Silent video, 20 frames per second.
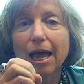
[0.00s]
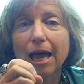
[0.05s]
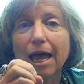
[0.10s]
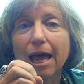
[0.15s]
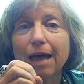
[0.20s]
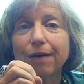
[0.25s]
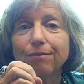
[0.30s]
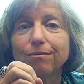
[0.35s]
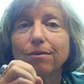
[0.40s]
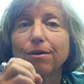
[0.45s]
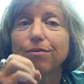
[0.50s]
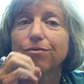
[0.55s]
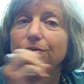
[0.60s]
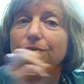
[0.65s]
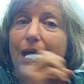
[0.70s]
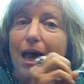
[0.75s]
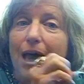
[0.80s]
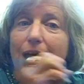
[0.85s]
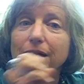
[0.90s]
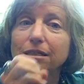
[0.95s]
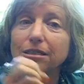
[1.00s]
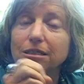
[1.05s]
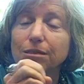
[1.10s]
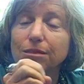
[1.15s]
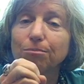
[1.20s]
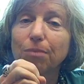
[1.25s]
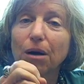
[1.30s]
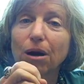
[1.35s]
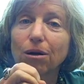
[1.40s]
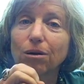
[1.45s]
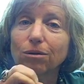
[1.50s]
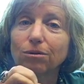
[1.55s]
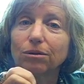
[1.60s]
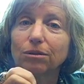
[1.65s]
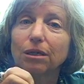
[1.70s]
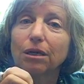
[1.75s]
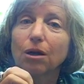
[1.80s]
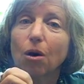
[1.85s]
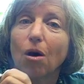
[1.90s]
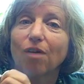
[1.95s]
And that is the part
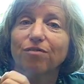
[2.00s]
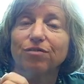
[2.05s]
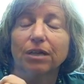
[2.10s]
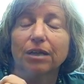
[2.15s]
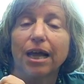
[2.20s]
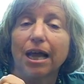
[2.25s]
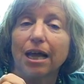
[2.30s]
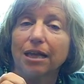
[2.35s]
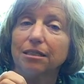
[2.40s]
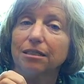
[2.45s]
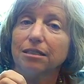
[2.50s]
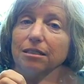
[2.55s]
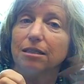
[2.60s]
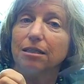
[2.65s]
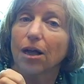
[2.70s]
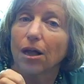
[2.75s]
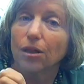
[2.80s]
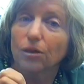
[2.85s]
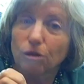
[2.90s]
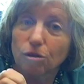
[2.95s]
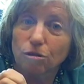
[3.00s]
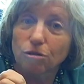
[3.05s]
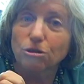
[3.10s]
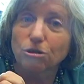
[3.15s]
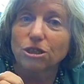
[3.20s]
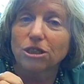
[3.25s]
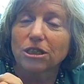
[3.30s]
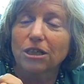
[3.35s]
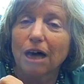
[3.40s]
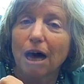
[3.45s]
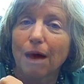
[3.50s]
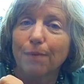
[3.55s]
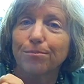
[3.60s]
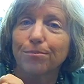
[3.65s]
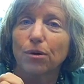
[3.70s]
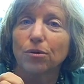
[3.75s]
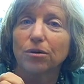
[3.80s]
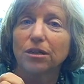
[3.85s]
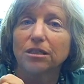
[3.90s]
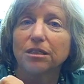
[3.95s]
that often has an allergic
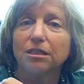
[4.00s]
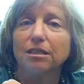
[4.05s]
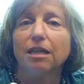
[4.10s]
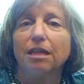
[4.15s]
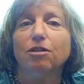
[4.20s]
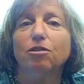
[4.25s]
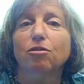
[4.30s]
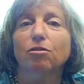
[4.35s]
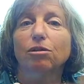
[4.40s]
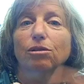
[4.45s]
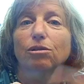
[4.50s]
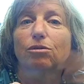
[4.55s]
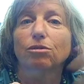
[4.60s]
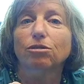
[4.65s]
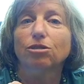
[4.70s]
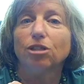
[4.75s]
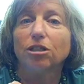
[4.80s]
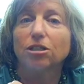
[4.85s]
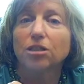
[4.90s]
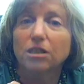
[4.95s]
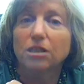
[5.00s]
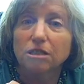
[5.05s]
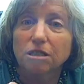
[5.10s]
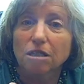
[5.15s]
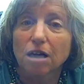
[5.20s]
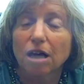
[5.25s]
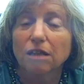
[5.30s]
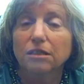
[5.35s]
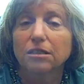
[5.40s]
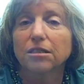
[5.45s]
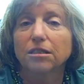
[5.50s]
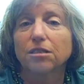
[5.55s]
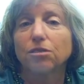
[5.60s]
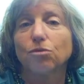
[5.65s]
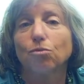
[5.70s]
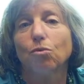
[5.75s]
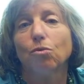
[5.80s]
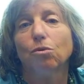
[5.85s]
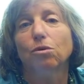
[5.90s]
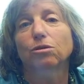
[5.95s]
component. Say you're allergic to dust
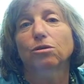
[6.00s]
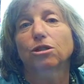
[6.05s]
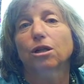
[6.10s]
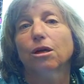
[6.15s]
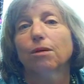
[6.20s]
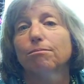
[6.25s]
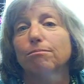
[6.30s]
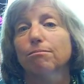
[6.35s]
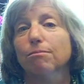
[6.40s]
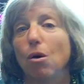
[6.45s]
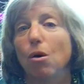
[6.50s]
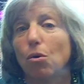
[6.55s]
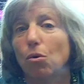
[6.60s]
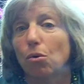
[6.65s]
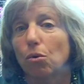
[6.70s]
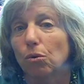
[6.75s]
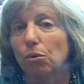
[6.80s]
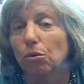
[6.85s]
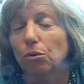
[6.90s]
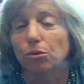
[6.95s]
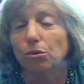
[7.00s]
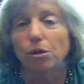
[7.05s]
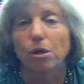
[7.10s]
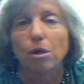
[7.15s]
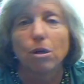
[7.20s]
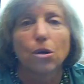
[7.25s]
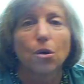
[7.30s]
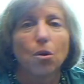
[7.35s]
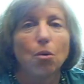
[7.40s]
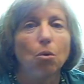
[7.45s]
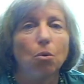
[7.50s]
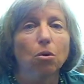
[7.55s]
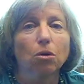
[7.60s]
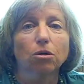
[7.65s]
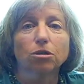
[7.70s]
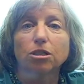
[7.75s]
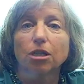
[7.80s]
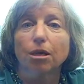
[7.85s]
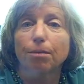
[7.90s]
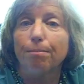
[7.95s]
or to mold
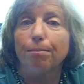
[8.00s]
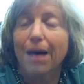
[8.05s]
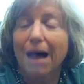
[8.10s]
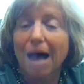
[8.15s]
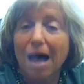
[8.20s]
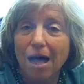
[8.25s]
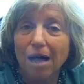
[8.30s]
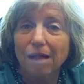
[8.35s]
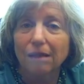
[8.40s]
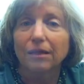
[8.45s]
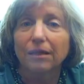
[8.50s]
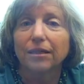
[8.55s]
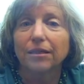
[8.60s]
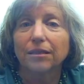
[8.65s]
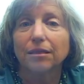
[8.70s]
or to pollen.